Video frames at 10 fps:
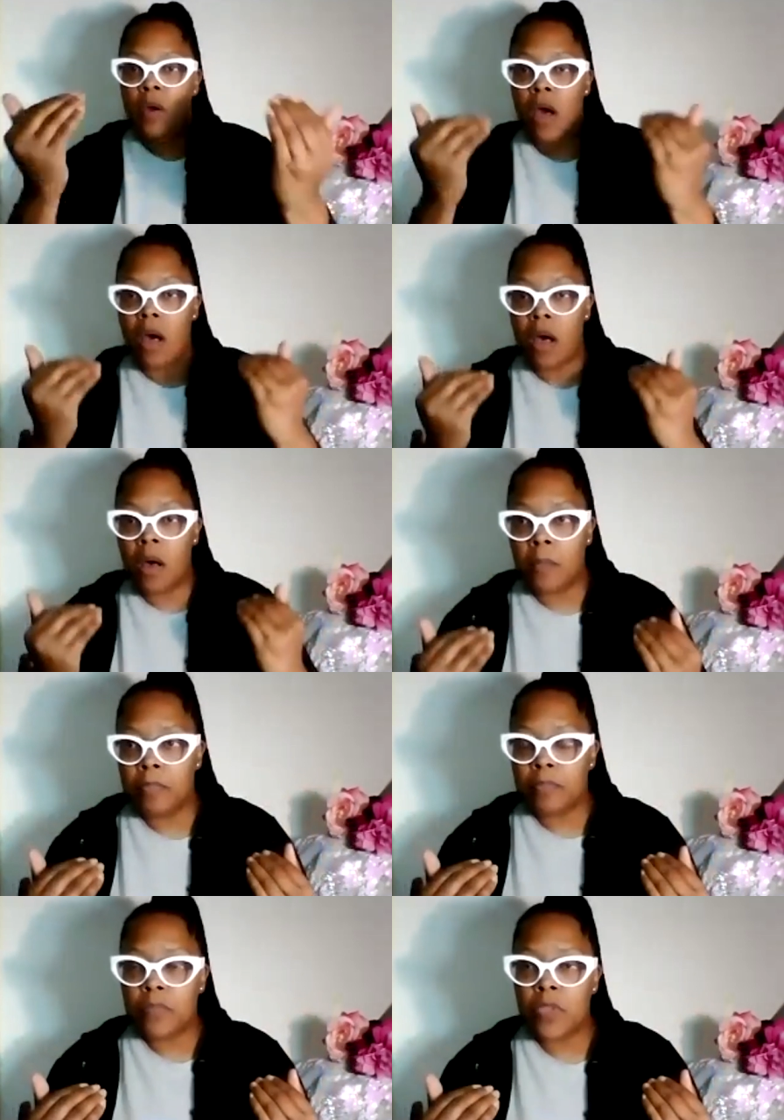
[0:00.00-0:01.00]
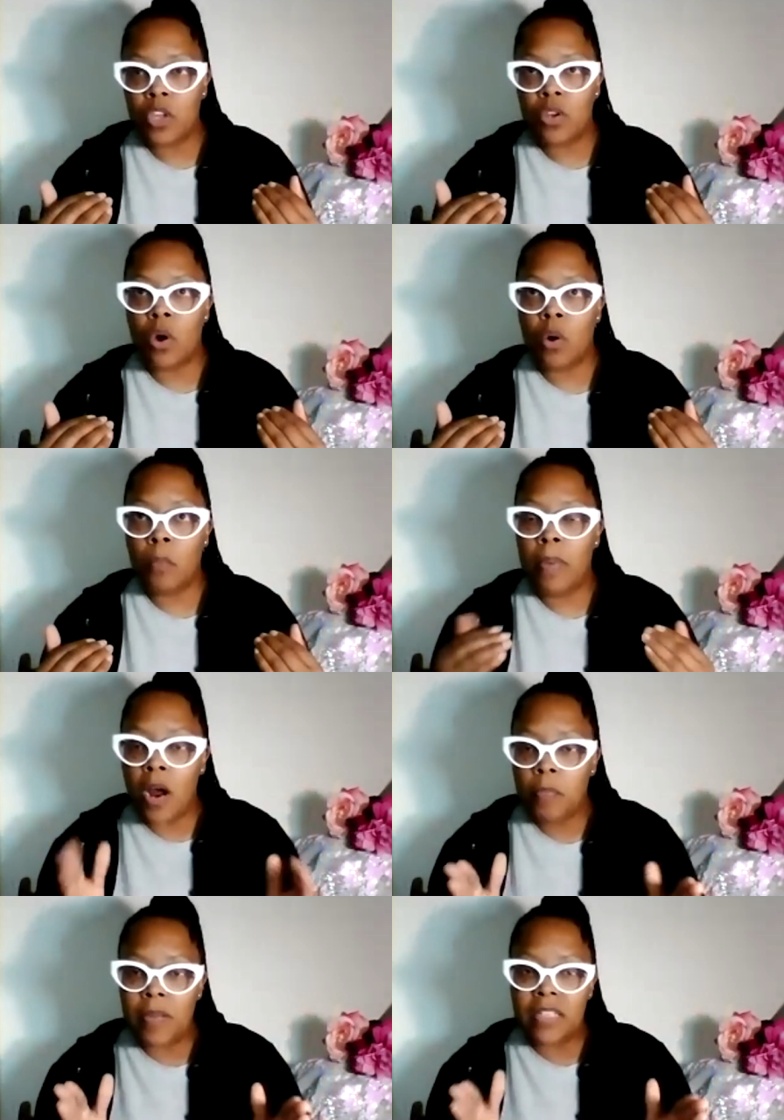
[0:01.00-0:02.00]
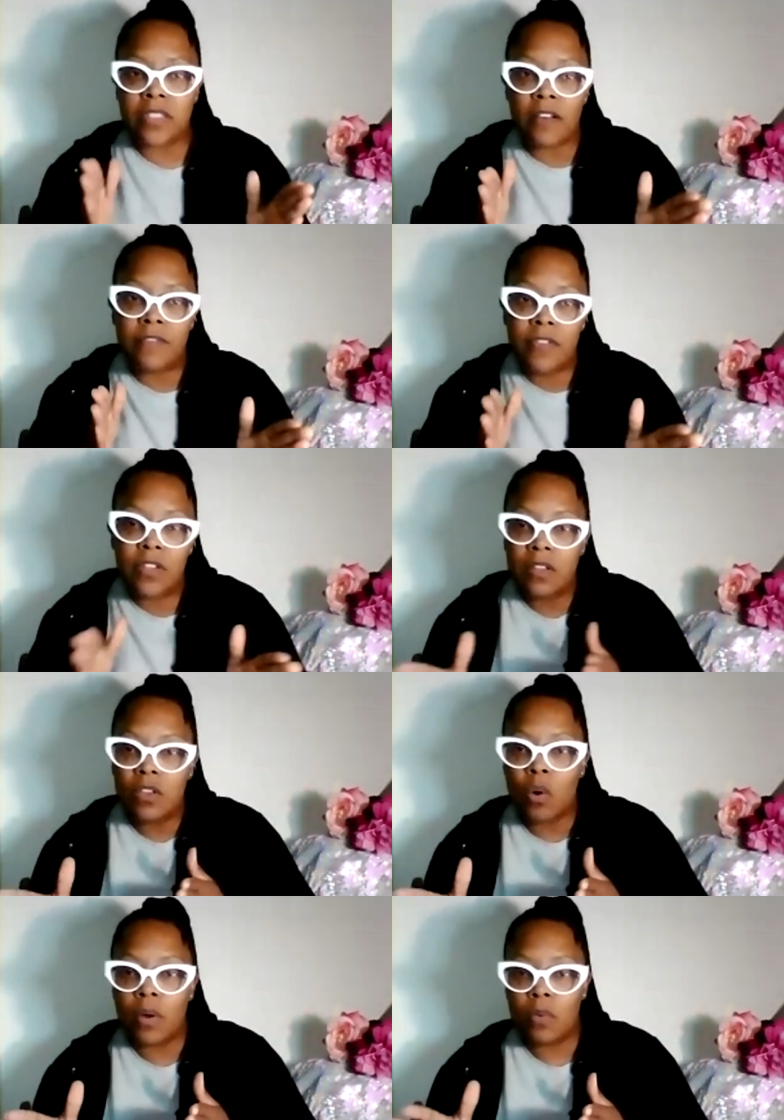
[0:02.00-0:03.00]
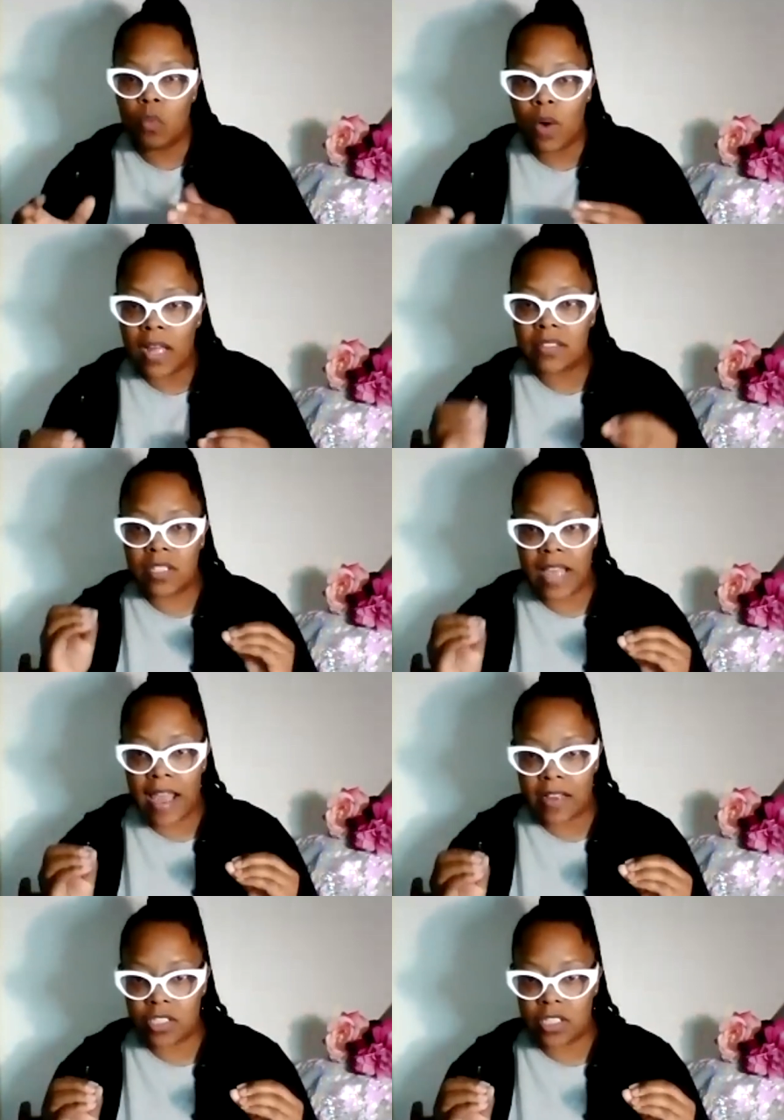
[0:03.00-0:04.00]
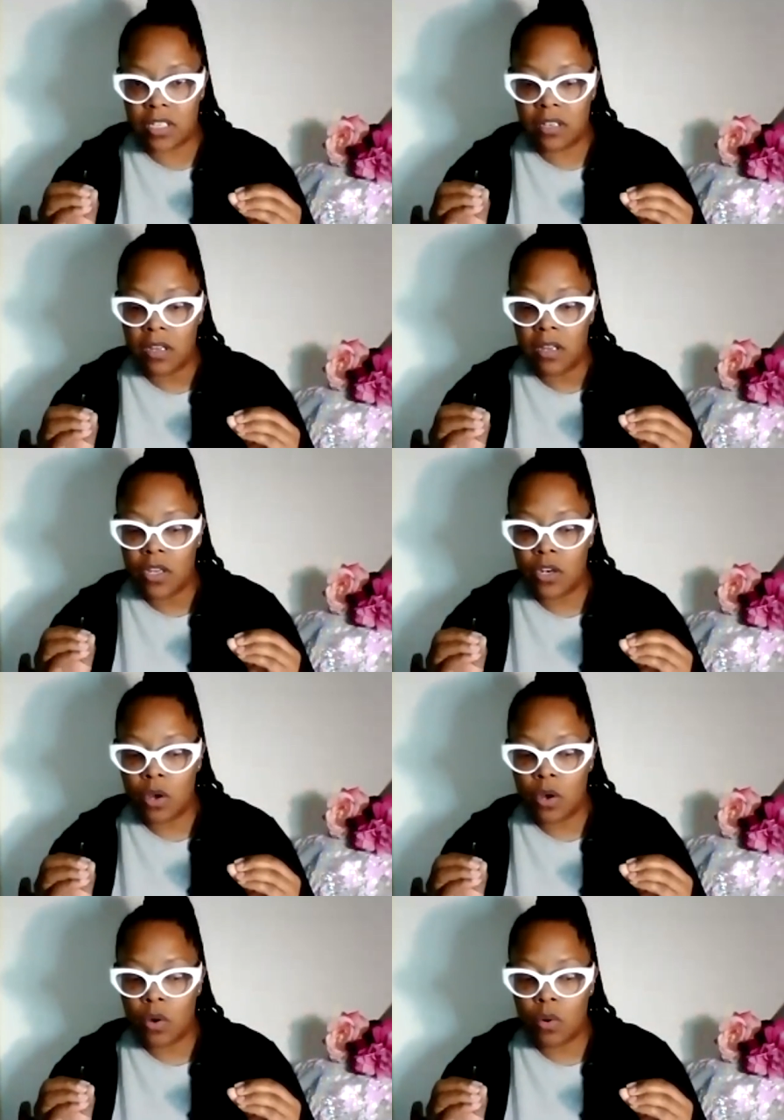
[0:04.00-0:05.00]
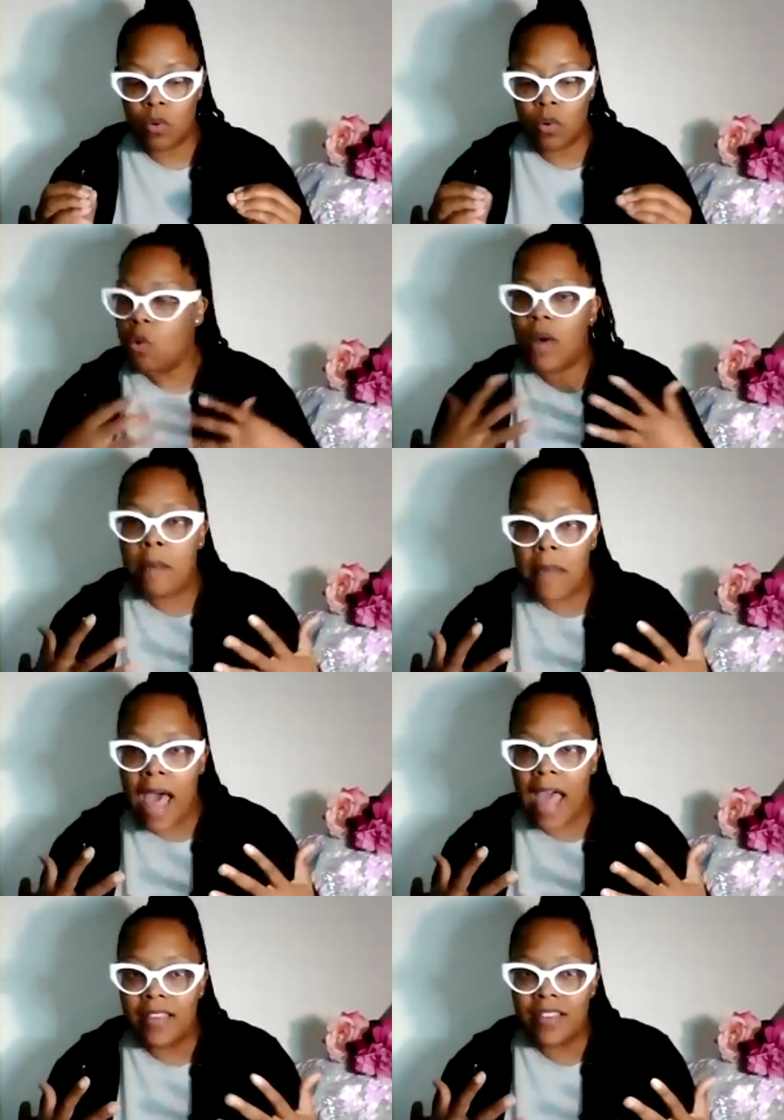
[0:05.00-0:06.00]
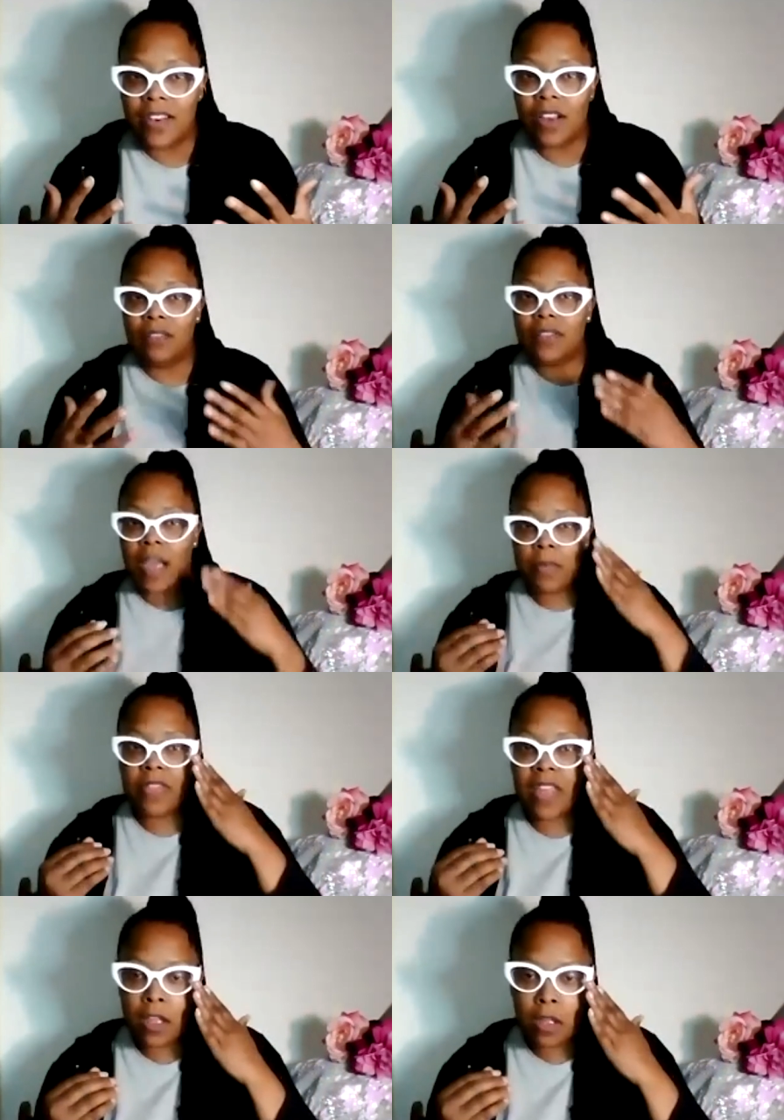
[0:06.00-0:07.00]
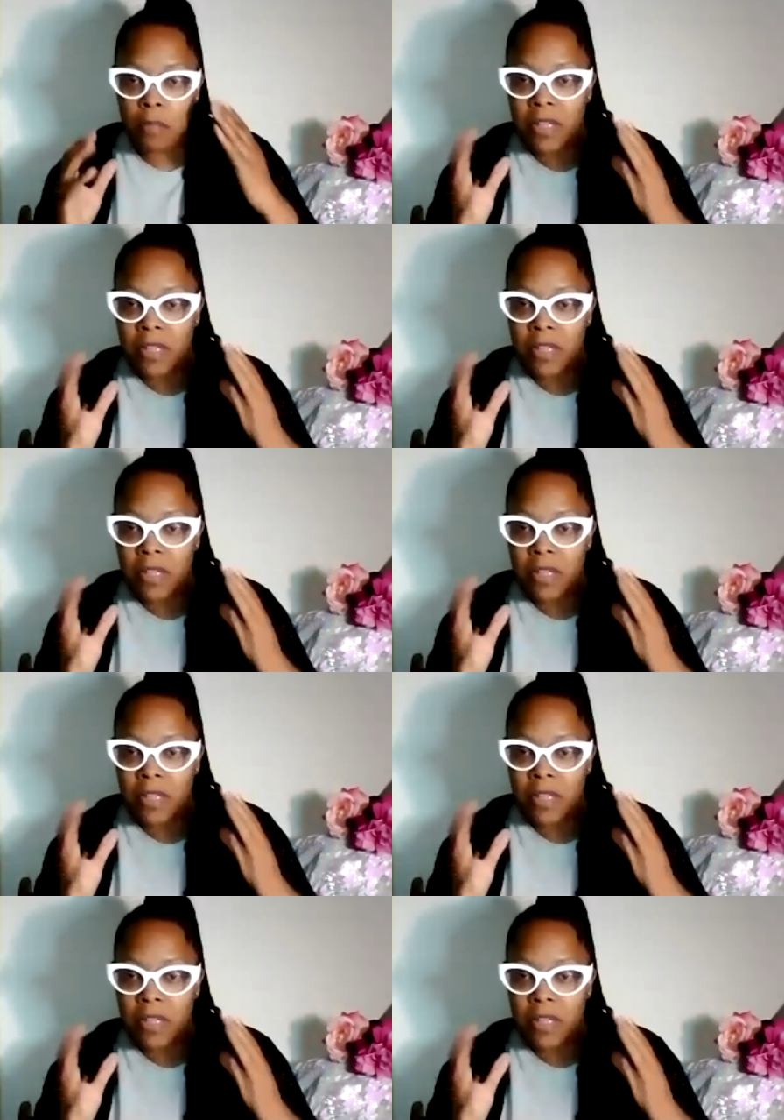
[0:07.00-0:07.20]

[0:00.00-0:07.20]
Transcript: um, Offer. you know, purpose of knowing what to actually, you know, who am I, you know, yeah. type of thing.